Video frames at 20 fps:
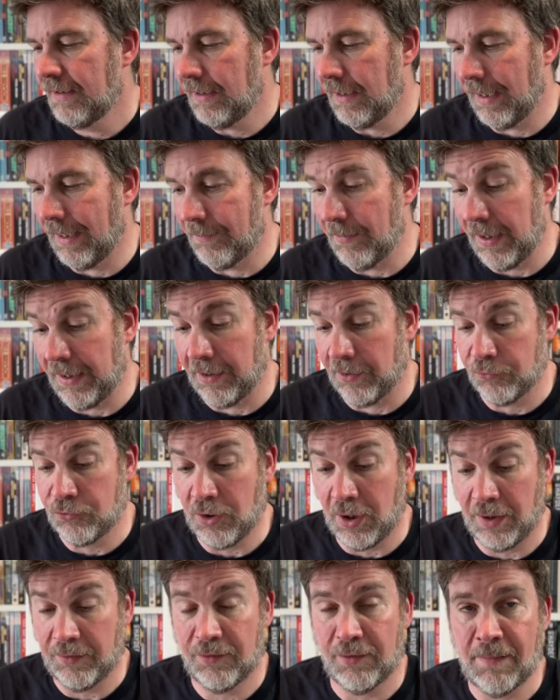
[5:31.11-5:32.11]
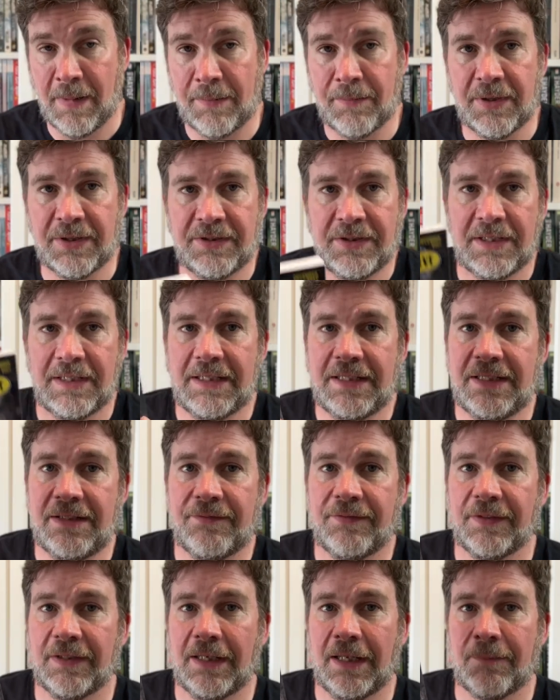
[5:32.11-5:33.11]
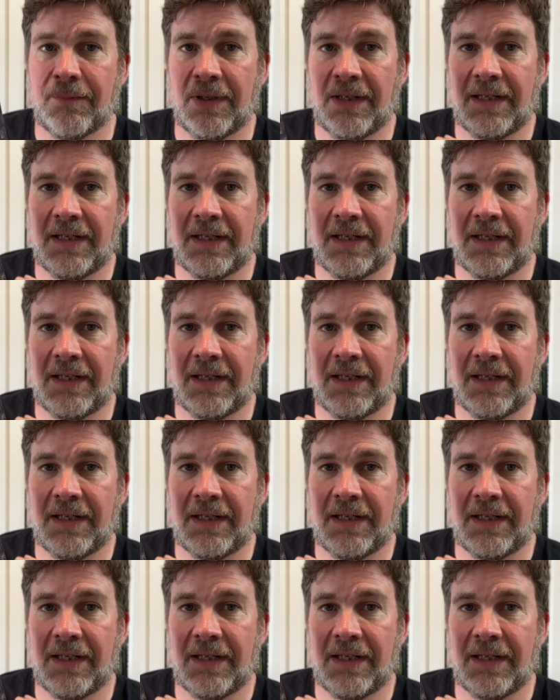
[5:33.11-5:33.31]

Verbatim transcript: Um, and I'll try and remember to leave um,